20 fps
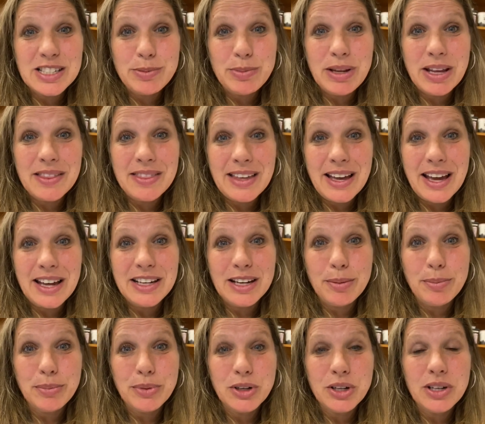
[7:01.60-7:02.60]
me at that
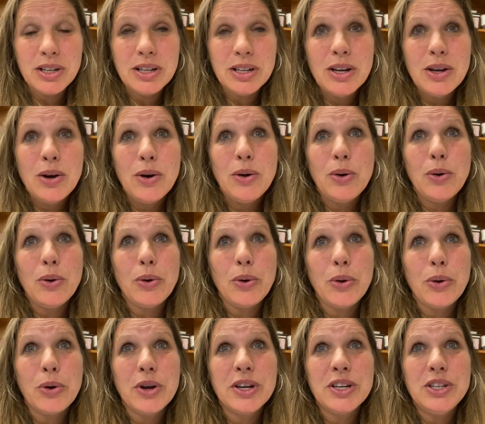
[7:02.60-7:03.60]
number,
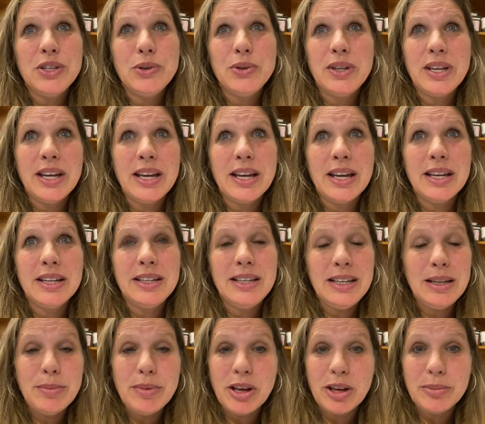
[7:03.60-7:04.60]
or you can
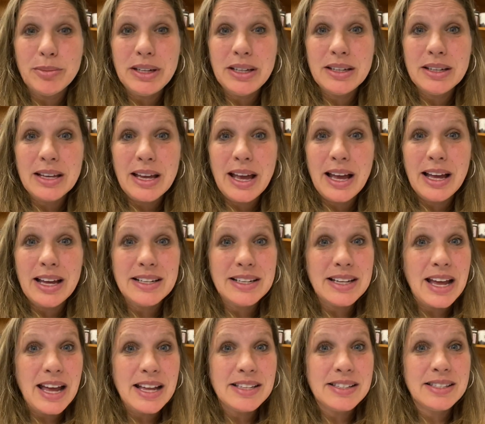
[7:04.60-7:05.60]
email me at
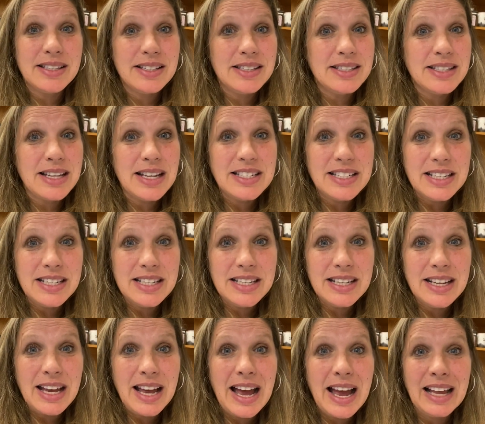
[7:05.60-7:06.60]

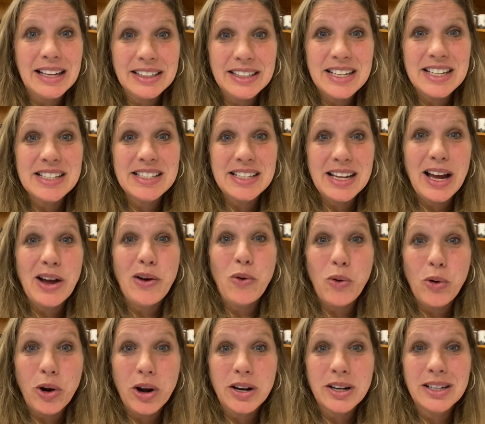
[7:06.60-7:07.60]

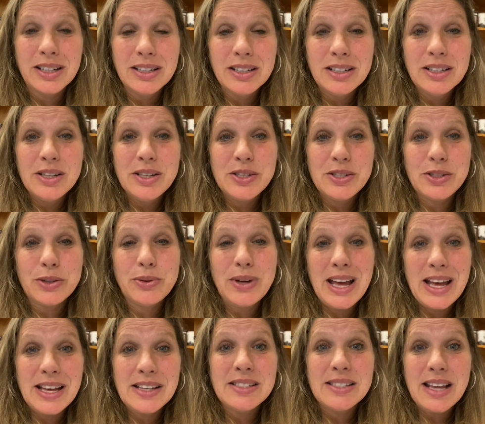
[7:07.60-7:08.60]
ssenti@links.org. So
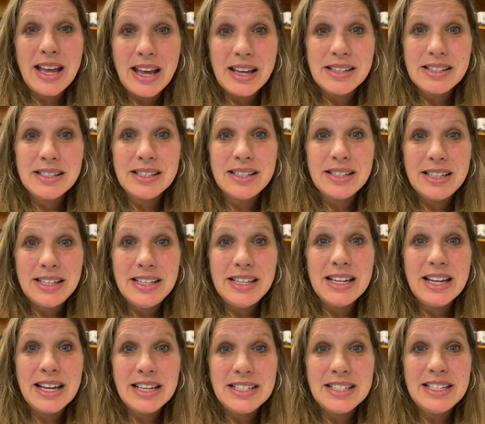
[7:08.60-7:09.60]

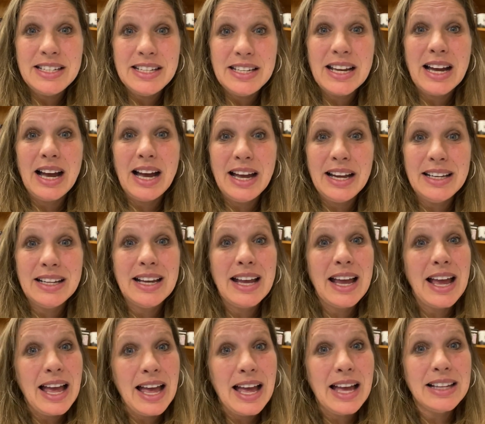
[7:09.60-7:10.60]

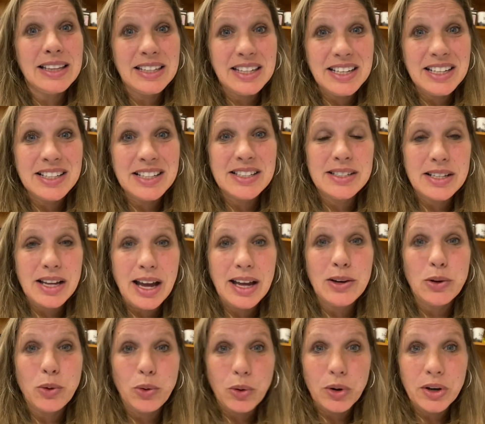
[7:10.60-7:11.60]

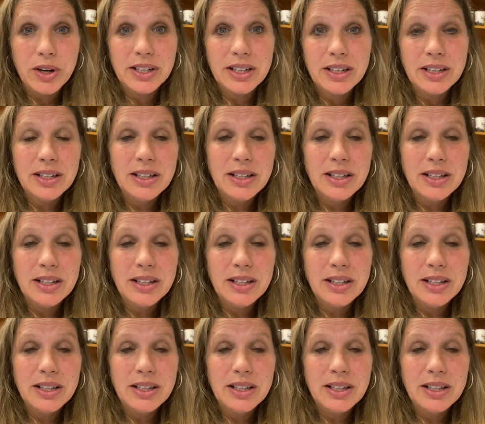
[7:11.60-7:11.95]
ssenti@links.org.